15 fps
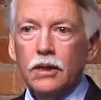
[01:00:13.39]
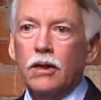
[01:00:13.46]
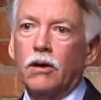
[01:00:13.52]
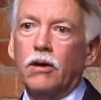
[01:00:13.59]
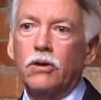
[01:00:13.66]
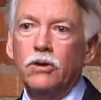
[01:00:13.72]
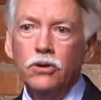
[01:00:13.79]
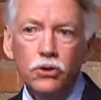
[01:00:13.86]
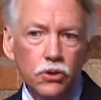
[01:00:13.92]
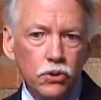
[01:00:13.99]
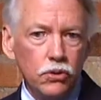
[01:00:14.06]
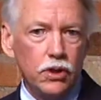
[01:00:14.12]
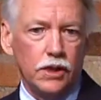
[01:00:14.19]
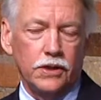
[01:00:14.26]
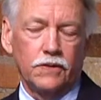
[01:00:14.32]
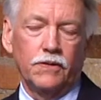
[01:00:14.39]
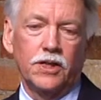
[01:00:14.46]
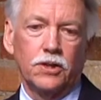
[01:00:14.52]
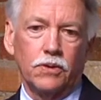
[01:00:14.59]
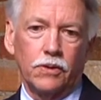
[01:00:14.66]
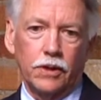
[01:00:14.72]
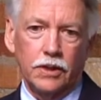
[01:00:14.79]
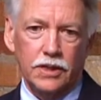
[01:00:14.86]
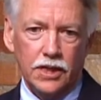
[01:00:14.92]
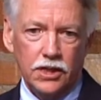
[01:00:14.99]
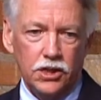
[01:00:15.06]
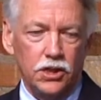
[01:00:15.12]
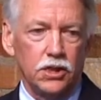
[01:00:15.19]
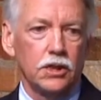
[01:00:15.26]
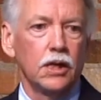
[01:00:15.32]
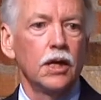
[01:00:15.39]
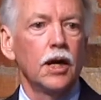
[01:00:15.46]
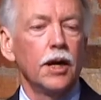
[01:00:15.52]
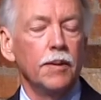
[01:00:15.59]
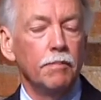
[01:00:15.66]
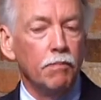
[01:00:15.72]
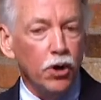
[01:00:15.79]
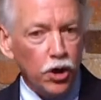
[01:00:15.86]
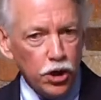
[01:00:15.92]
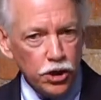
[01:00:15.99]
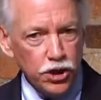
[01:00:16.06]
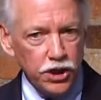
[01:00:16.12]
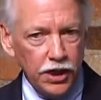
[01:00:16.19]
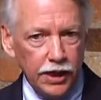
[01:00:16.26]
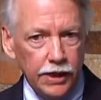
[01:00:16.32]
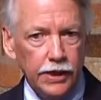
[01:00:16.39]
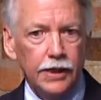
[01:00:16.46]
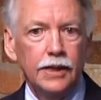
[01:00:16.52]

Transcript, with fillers: there are new conservation organizations emerging